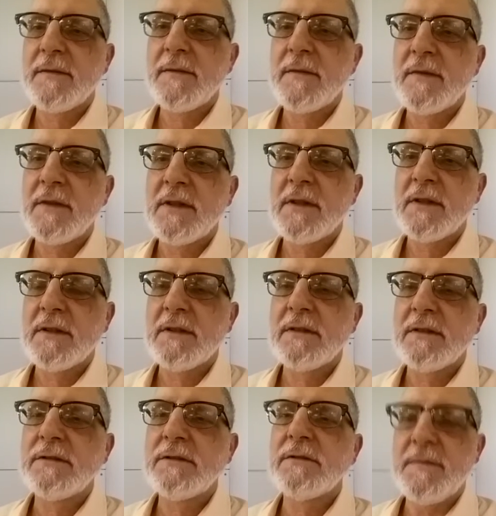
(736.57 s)

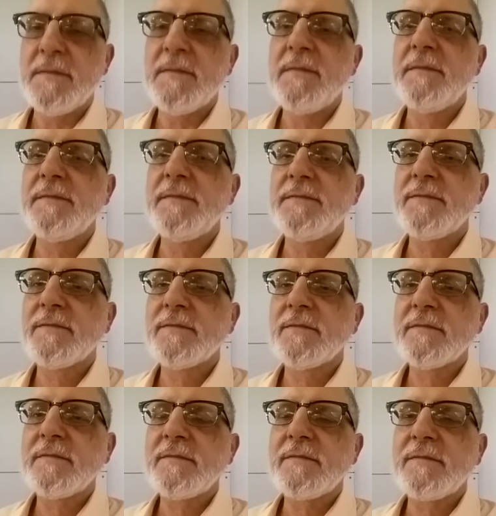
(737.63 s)

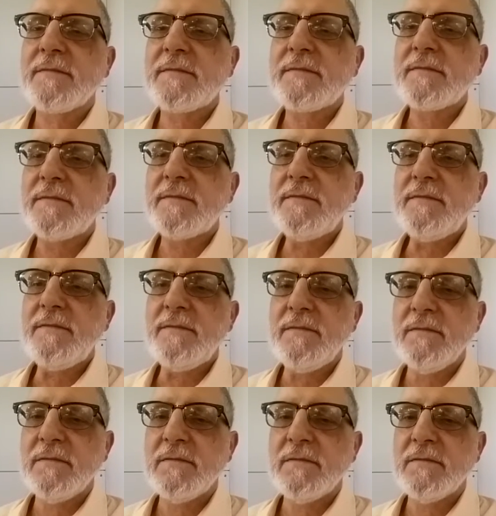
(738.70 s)

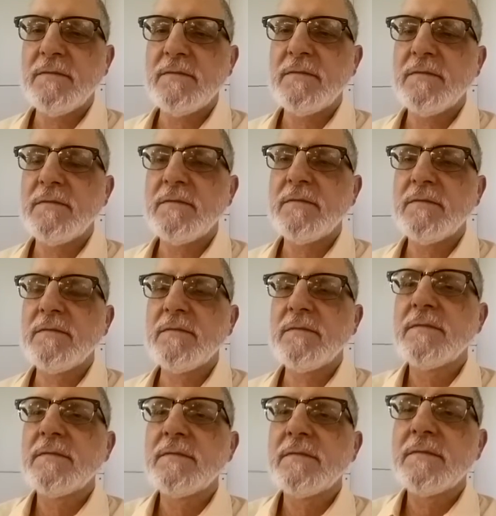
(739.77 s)

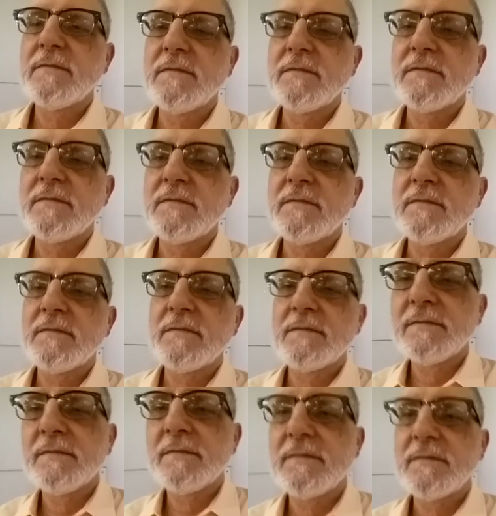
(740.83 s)

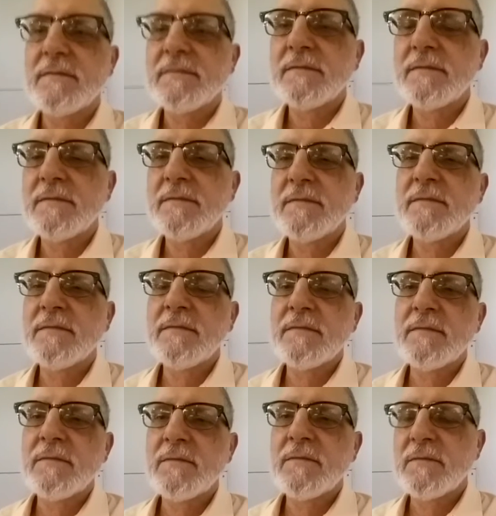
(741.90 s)

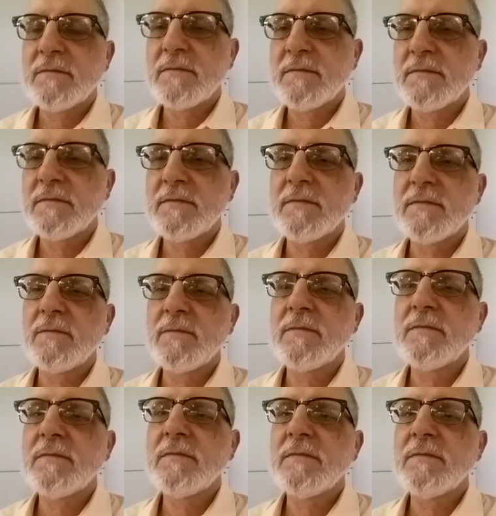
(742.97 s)

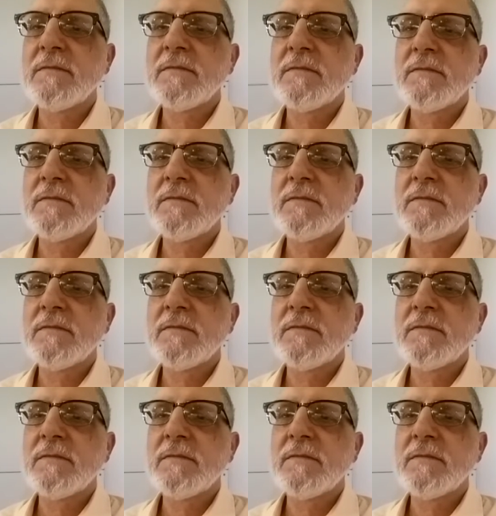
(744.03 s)
No words are spoken by the person on screen.